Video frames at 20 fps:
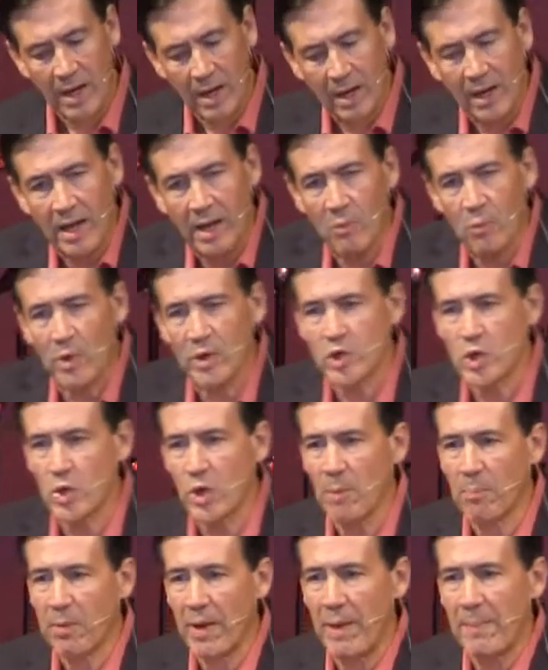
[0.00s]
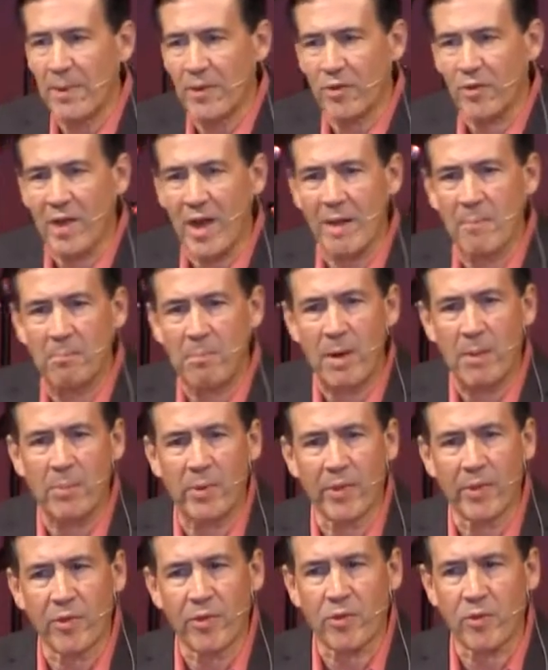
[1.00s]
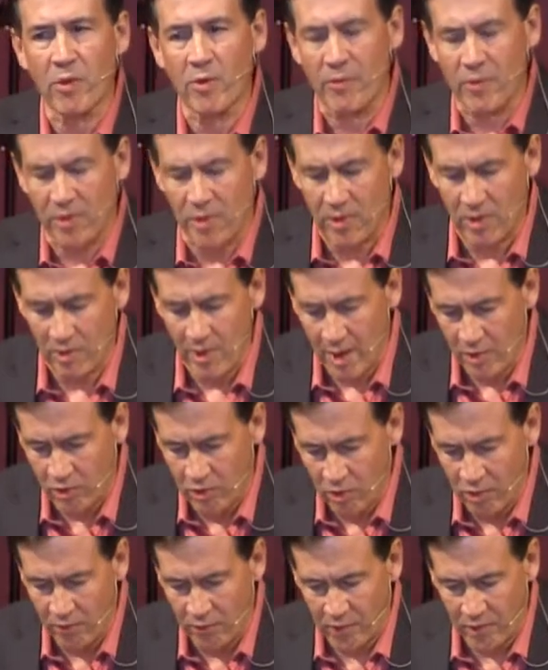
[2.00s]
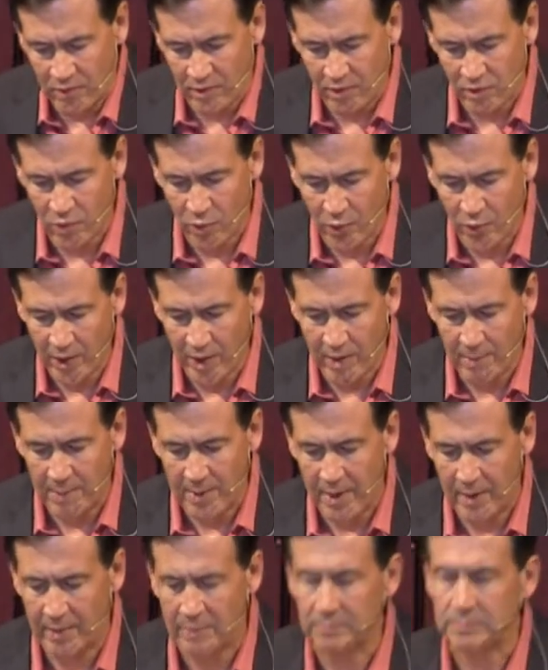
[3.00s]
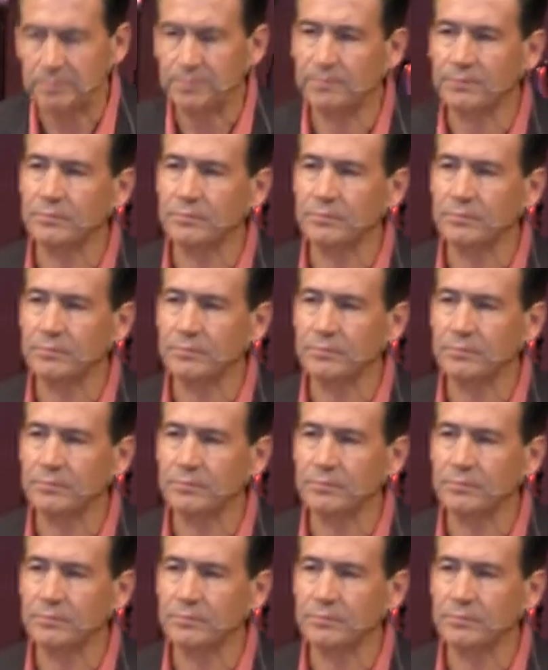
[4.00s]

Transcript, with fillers: Let what you complain about just kind of bubble to the surface, uh, surface as you think about it.